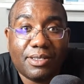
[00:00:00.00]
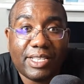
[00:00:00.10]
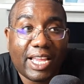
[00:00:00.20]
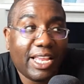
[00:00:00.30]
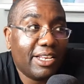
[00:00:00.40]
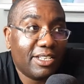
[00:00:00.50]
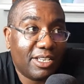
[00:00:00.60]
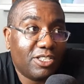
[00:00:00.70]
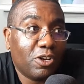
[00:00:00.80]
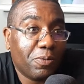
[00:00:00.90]
They can
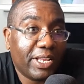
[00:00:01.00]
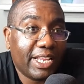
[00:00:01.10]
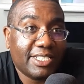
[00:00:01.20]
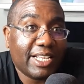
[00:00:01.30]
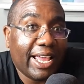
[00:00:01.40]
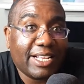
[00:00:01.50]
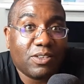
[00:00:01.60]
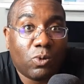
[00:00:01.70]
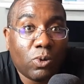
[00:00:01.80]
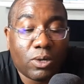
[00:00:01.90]
interpret it as an act of
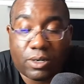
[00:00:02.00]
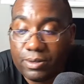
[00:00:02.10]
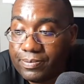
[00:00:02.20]
war.